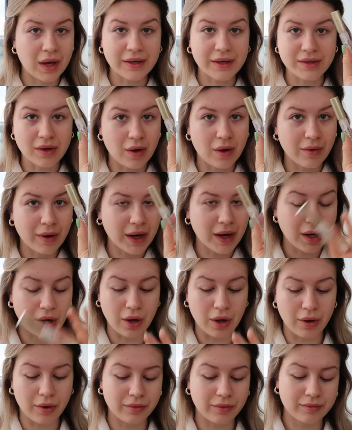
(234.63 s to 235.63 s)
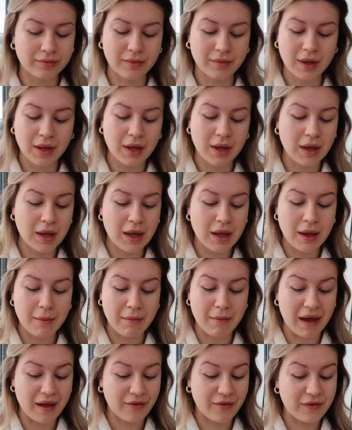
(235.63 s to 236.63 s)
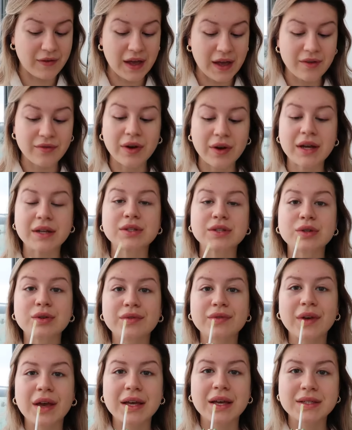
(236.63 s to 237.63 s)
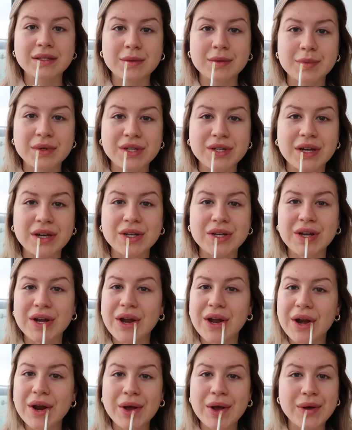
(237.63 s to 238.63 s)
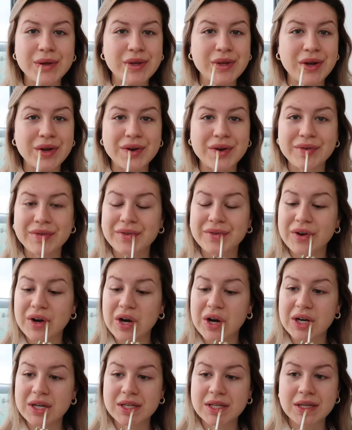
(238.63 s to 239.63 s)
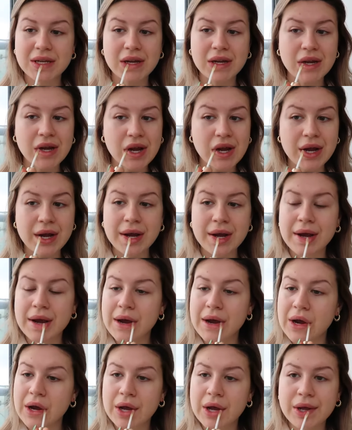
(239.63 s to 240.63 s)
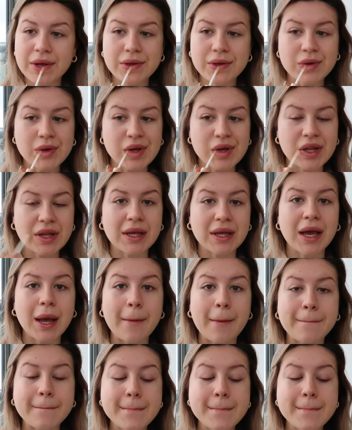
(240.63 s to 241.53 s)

guys already know my favorite Too Faced lip injection goes on first so it can like